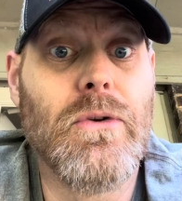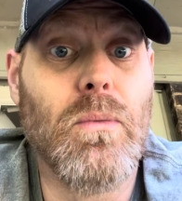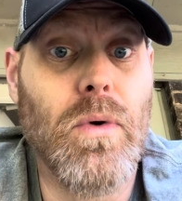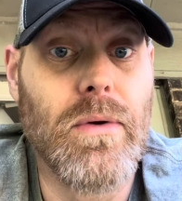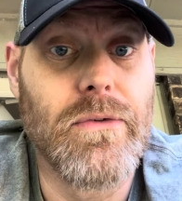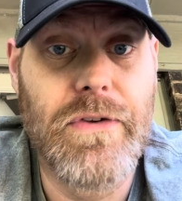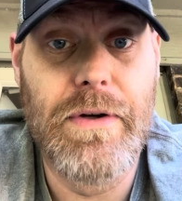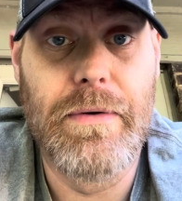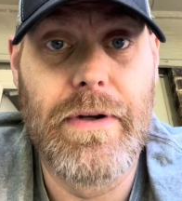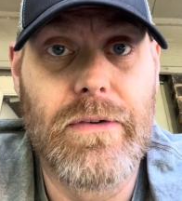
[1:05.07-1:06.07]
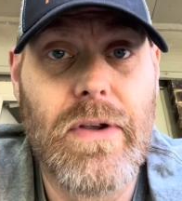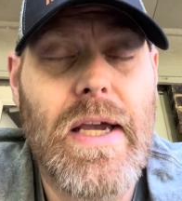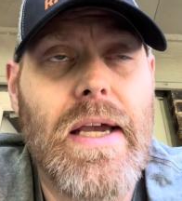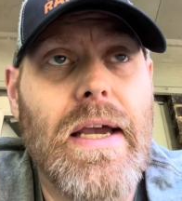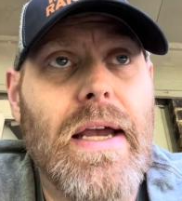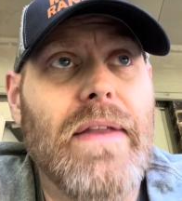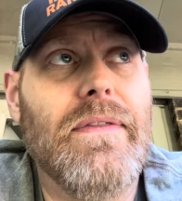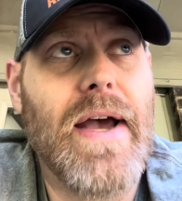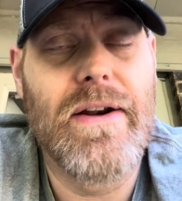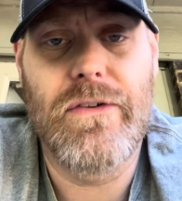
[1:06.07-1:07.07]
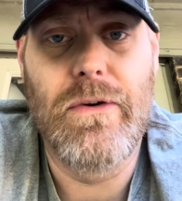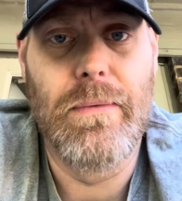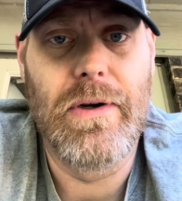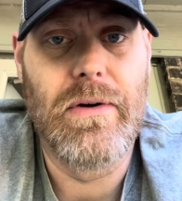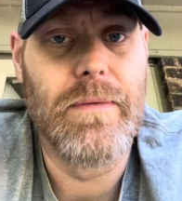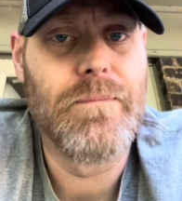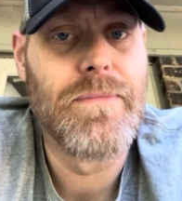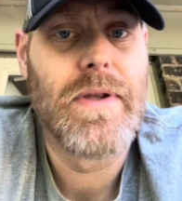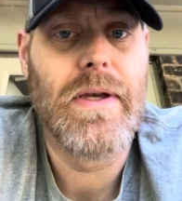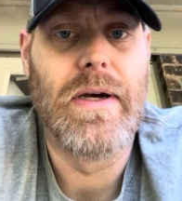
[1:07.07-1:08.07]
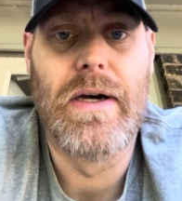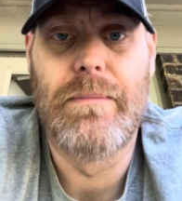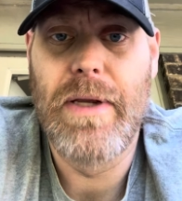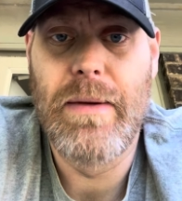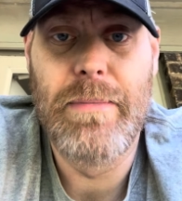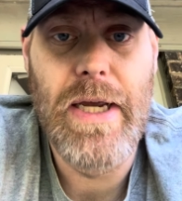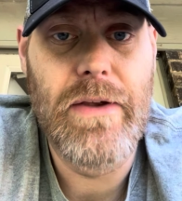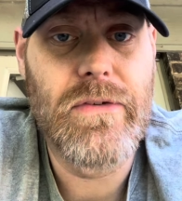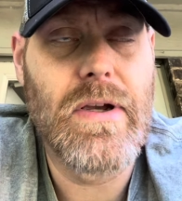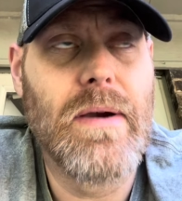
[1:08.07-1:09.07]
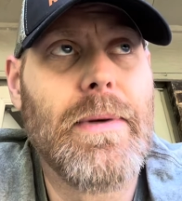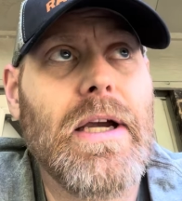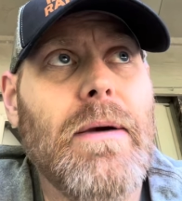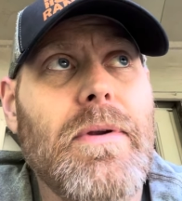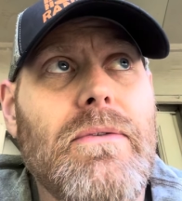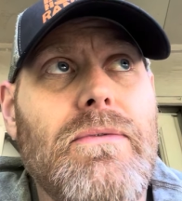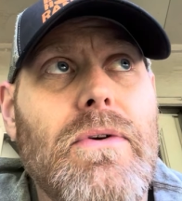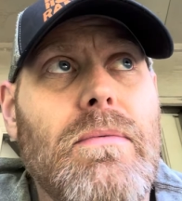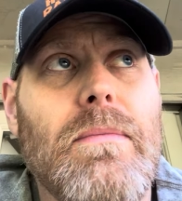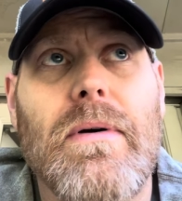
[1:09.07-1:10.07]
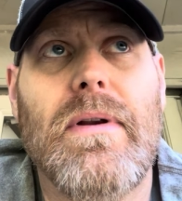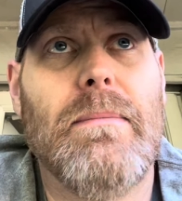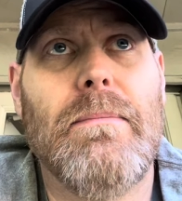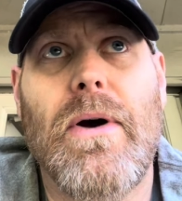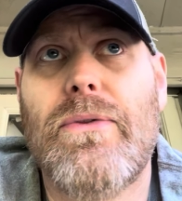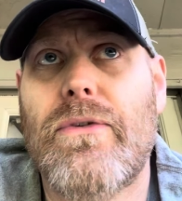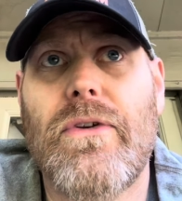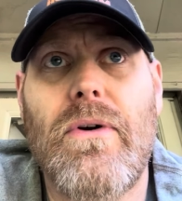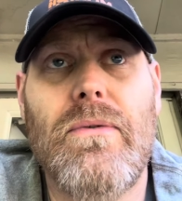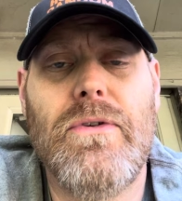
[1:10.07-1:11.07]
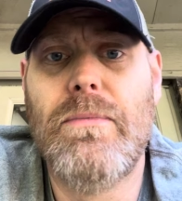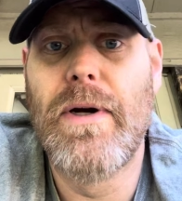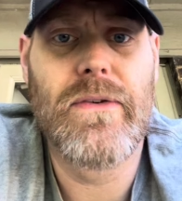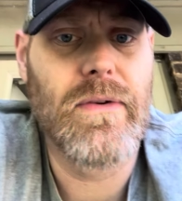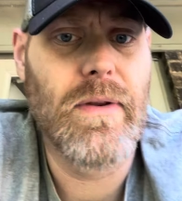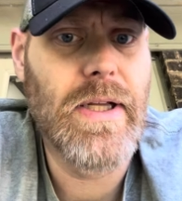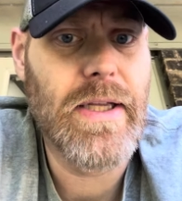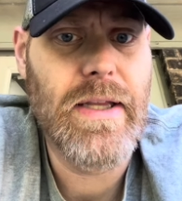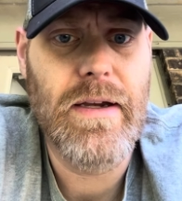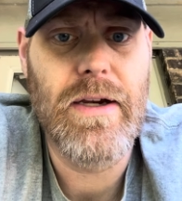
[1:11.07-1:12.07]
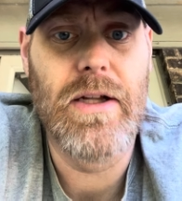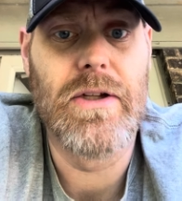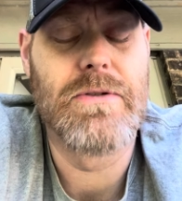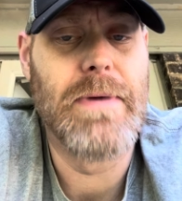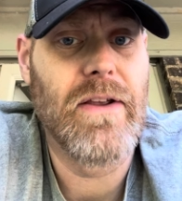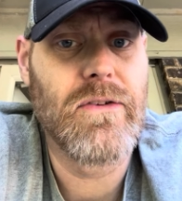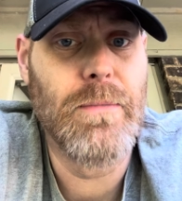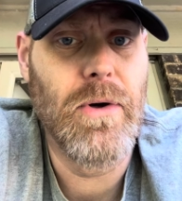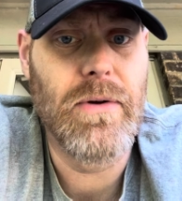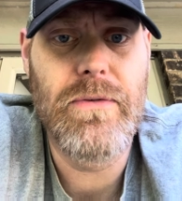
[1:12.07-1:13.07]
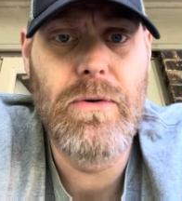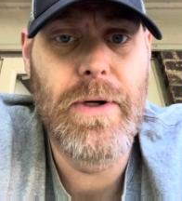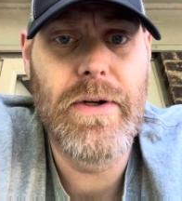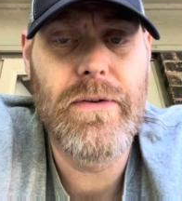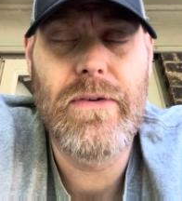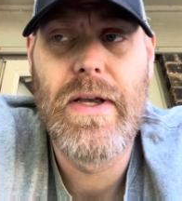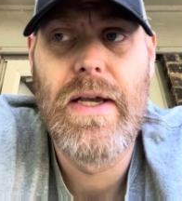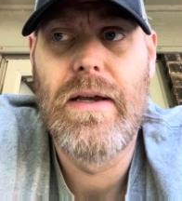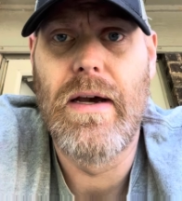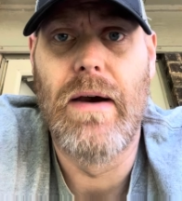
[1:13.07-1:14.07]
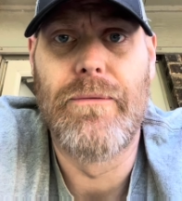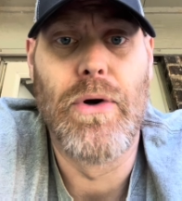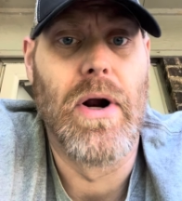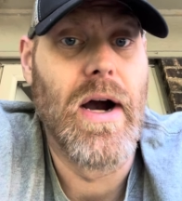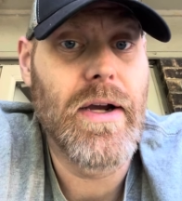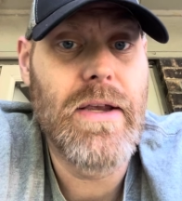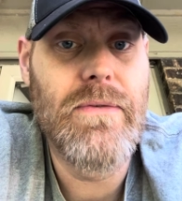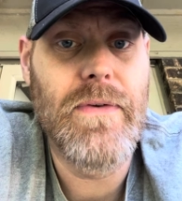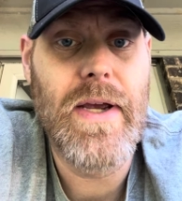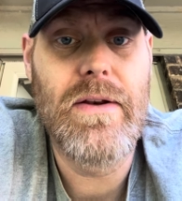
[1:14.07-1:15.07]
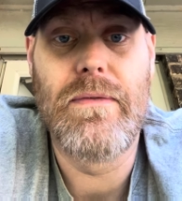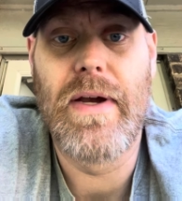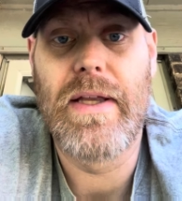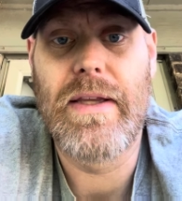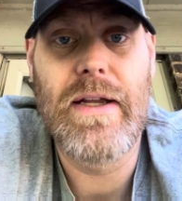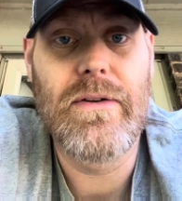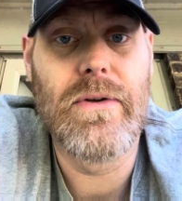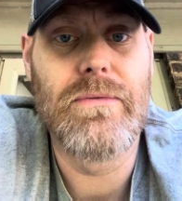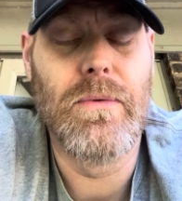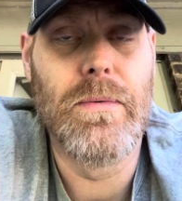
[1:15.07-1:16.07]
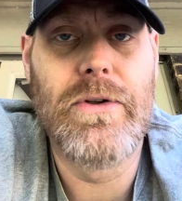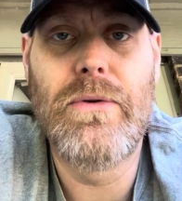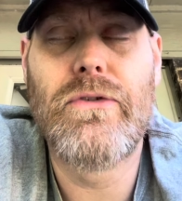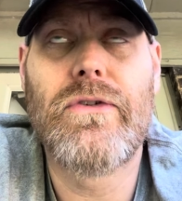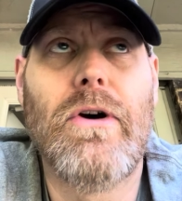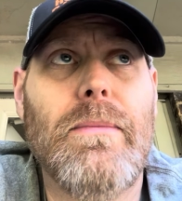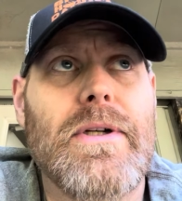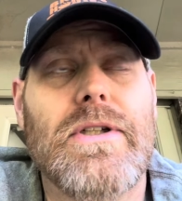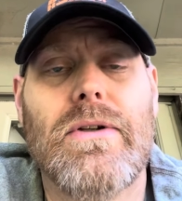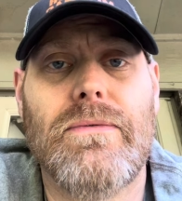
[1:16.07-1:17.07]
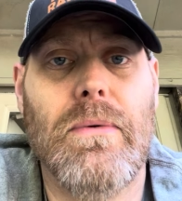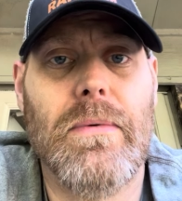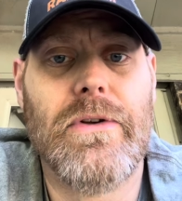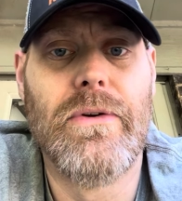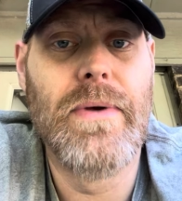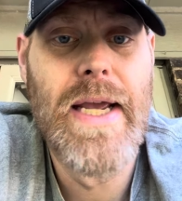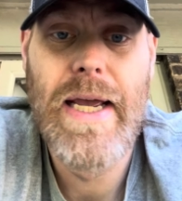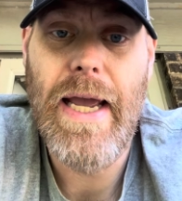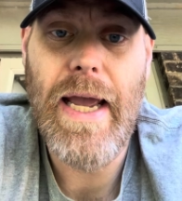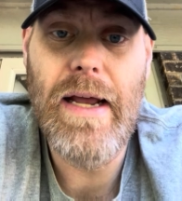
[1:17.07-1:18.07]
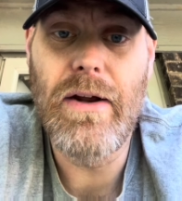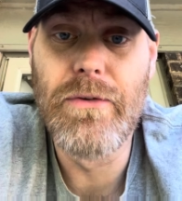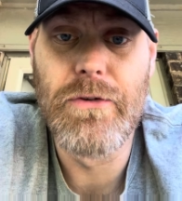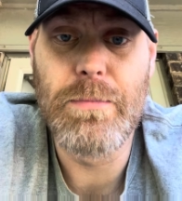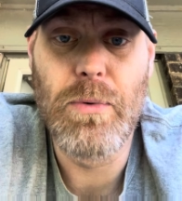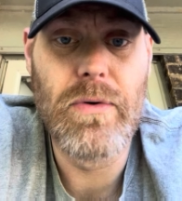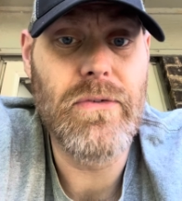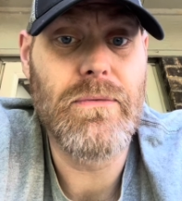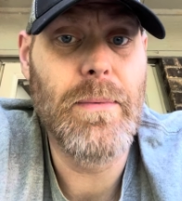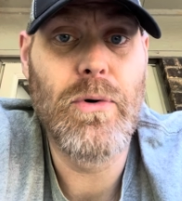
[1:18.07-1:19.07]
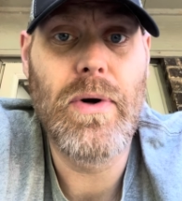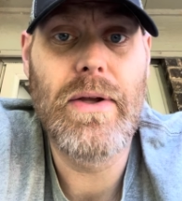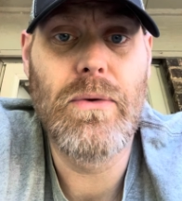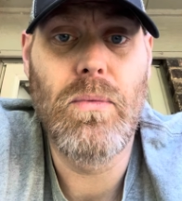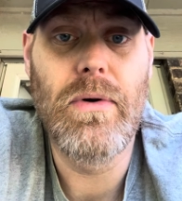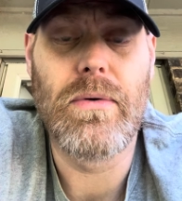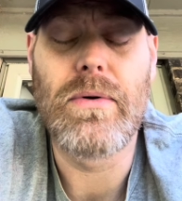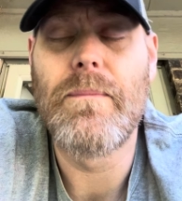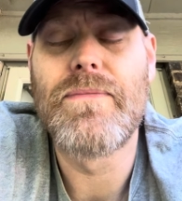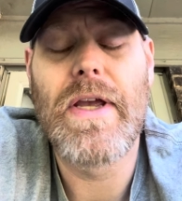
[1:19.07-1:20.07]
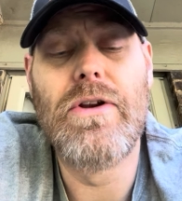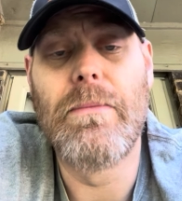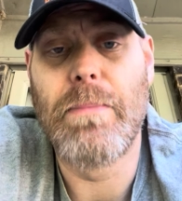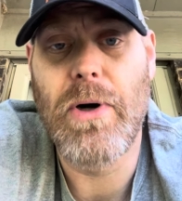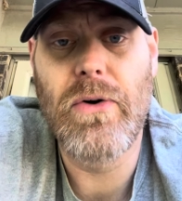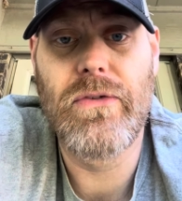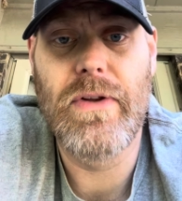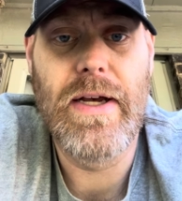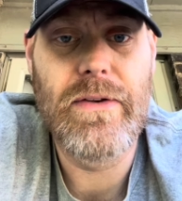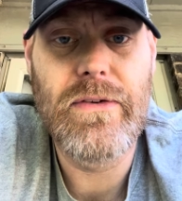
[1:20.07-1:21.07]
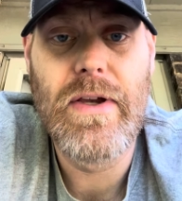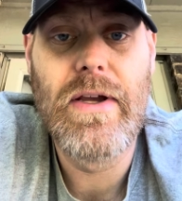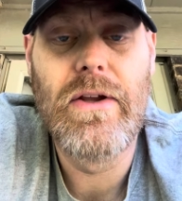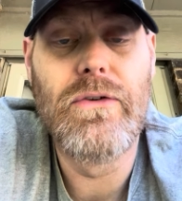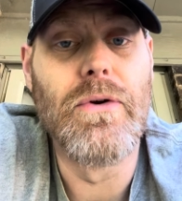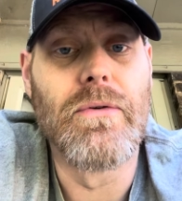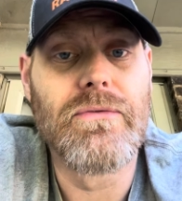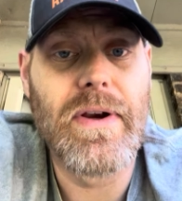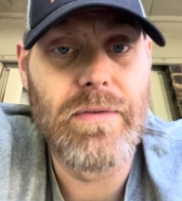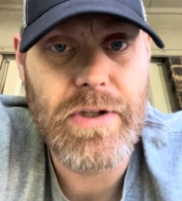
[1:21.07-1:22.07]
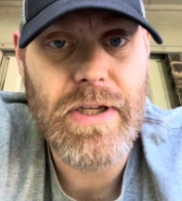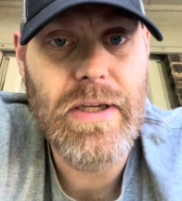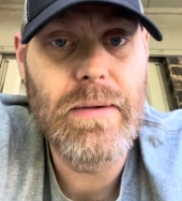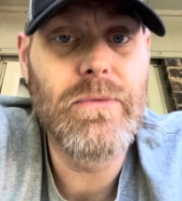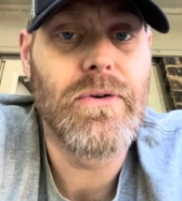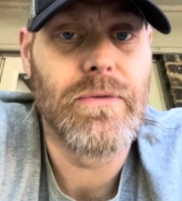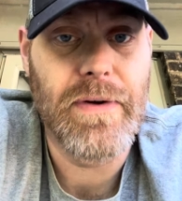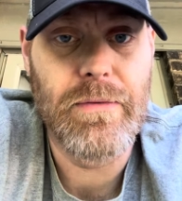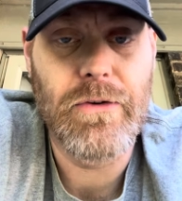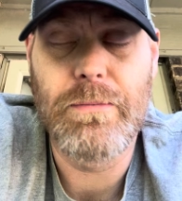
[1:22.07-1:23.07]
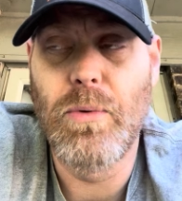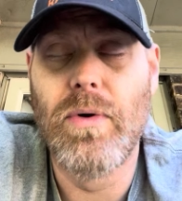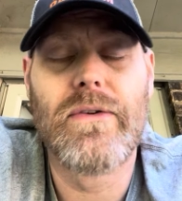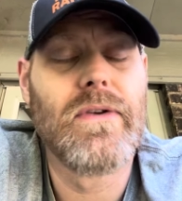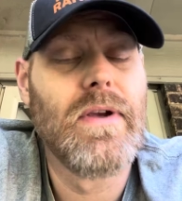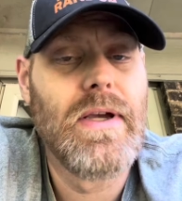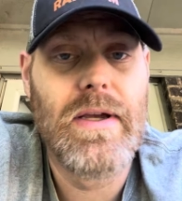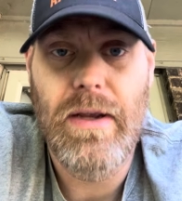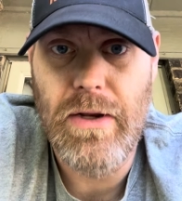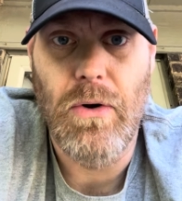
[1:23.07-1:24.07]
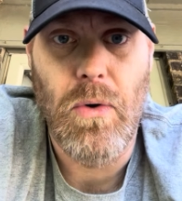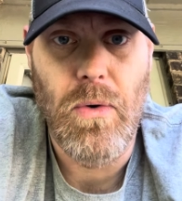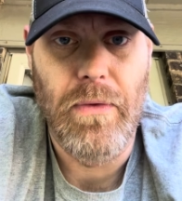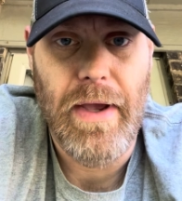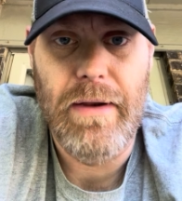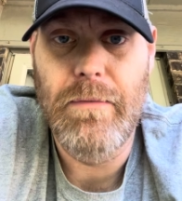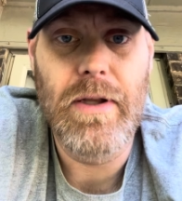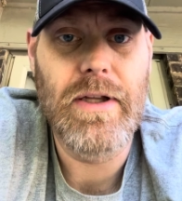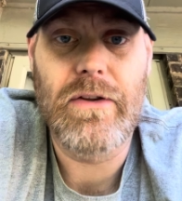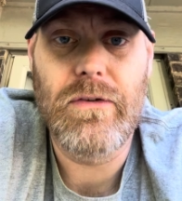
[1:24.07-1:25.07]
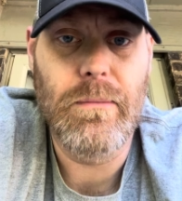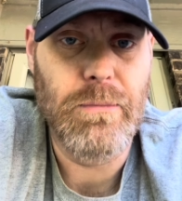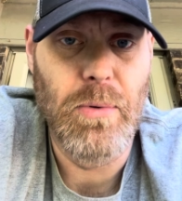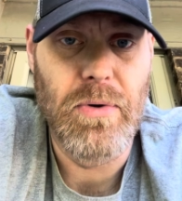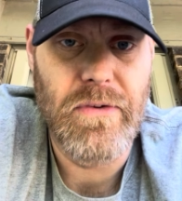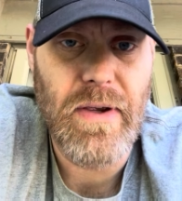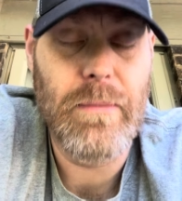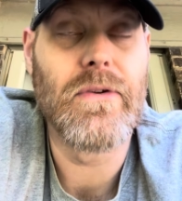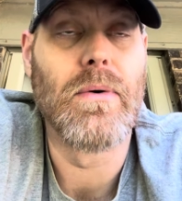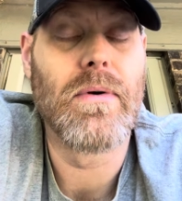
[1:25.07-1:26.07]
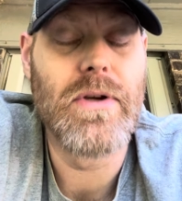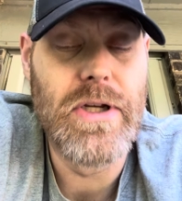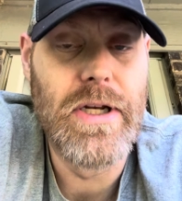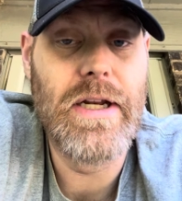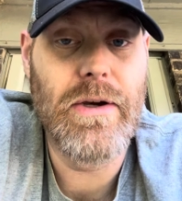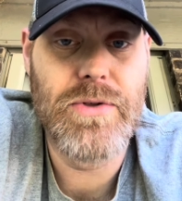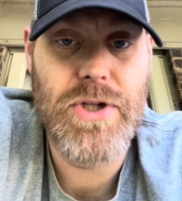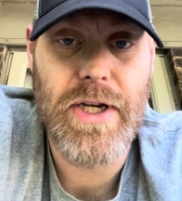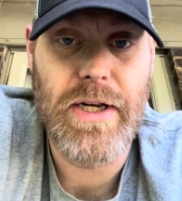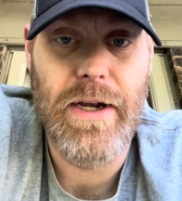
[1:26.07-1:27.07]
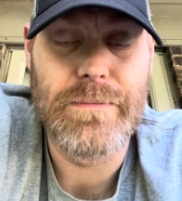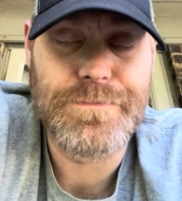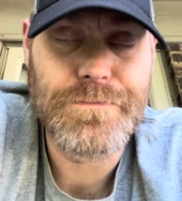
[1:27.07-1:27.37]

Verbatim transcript: the World Series, and that is going on. Um, NBA's coming up in a few in a month or so, a few months, something like that. College basketball in a few months. Uh, if you're a hockey fan, you've got that to look forward to. So much to look forward to, and other sports from around the world. And you can personalize to your favorite teams, your favorite sports and all that. Not like some sports apps. So you need to go check it out.